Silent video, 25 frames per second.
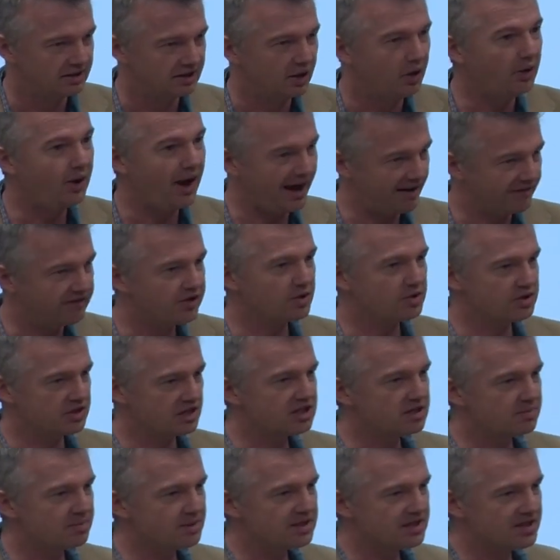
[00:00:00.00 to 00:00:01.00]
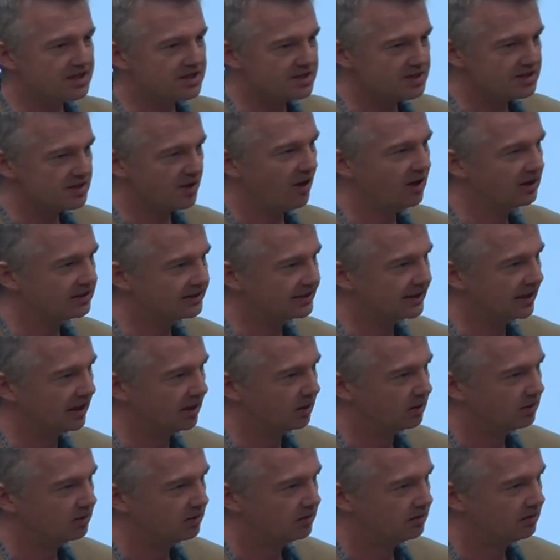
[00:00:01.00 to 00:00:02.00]
who have those dispositions
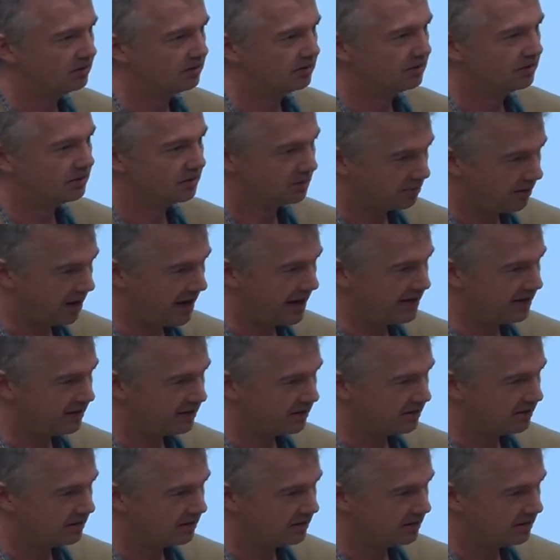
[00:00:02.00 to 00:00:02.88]
also, right?